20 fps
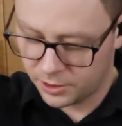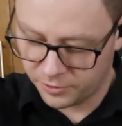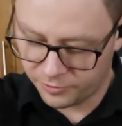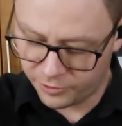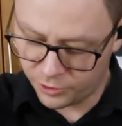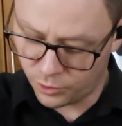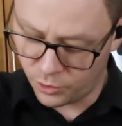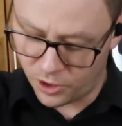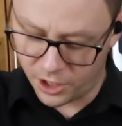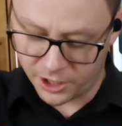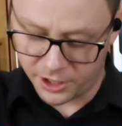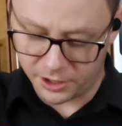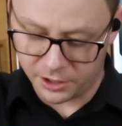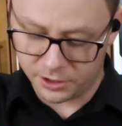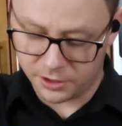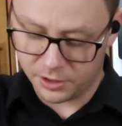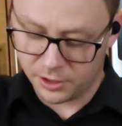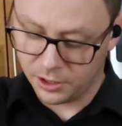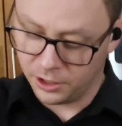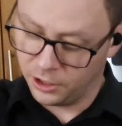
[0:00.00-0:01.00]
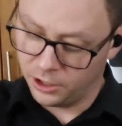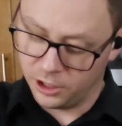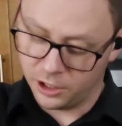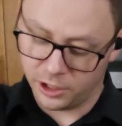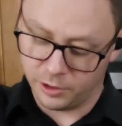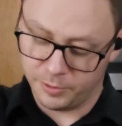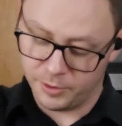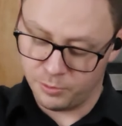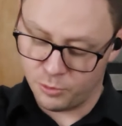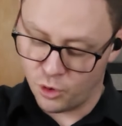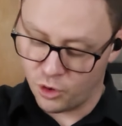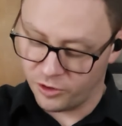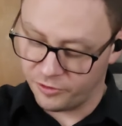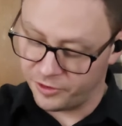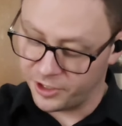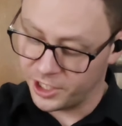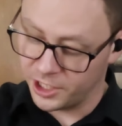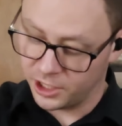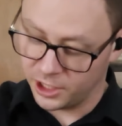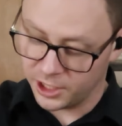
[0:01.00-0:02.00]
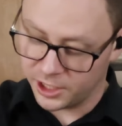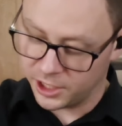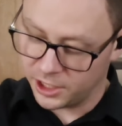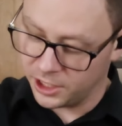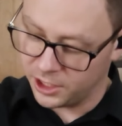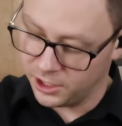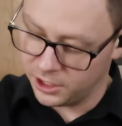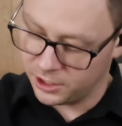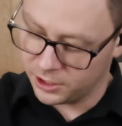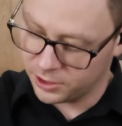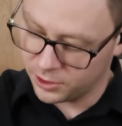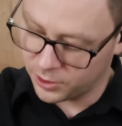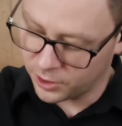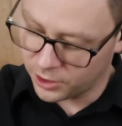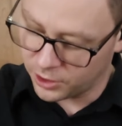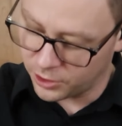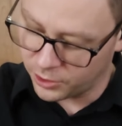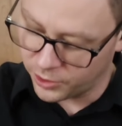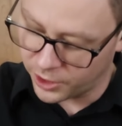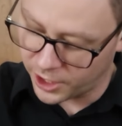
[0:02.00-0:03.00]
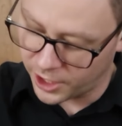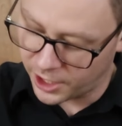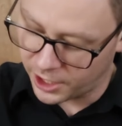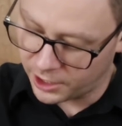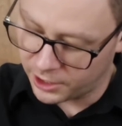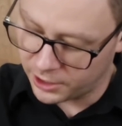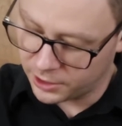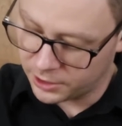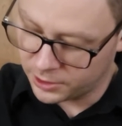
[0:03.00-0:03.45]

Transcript: If you want it a little bit more vanilla-y, you can do that.